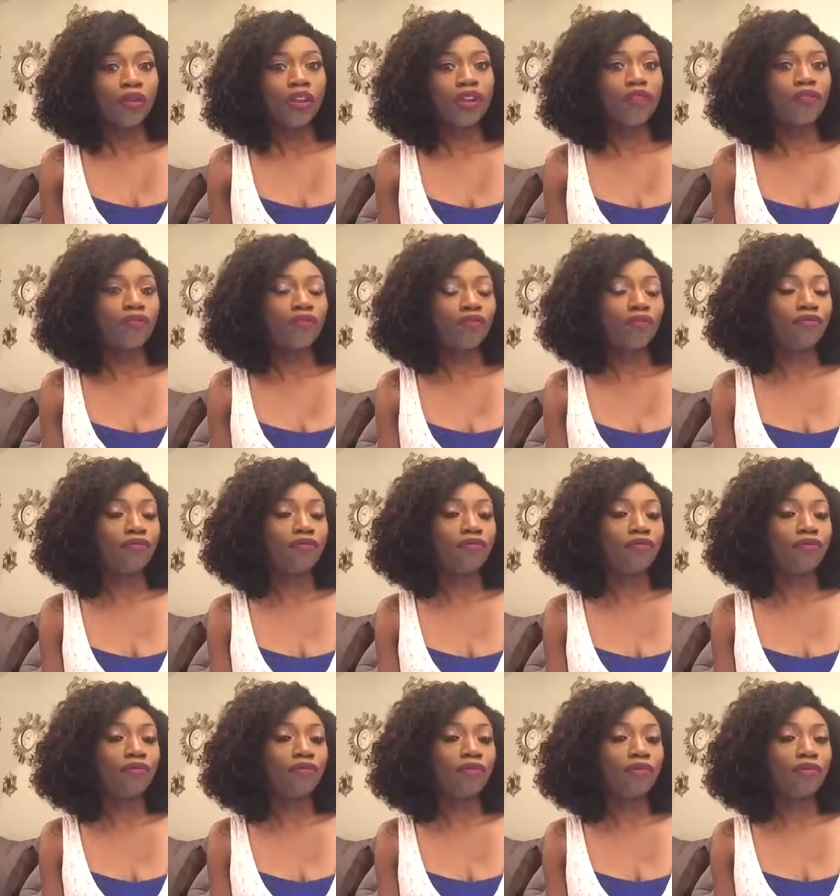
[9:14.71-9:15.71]
if
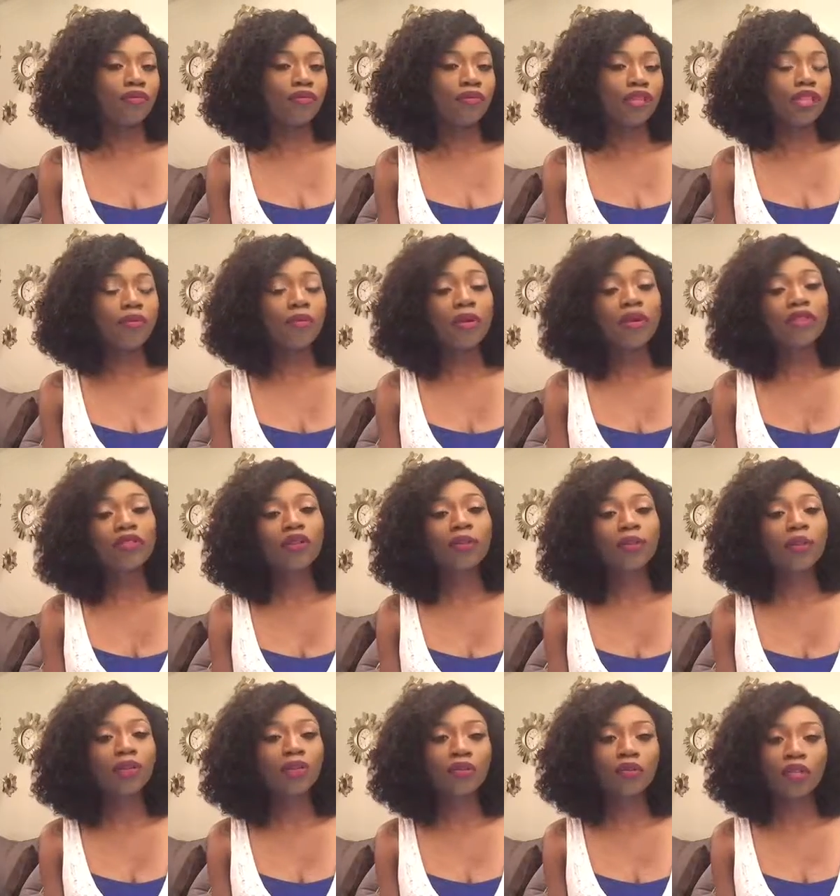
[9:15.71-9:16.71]
it depends on
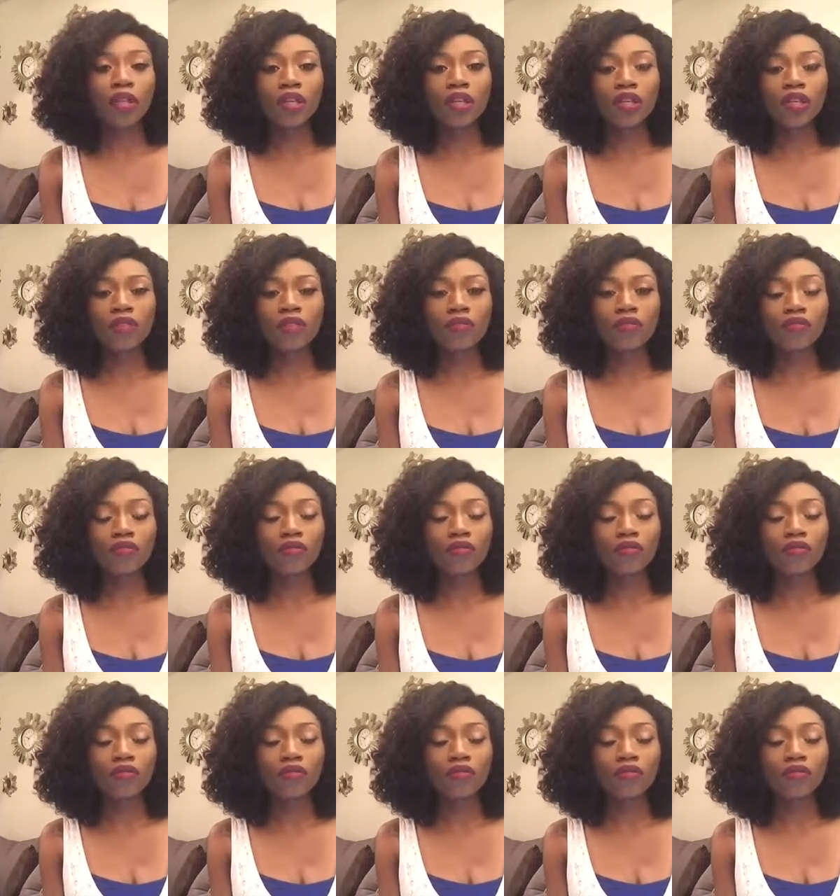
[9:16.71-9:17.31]
what you eat.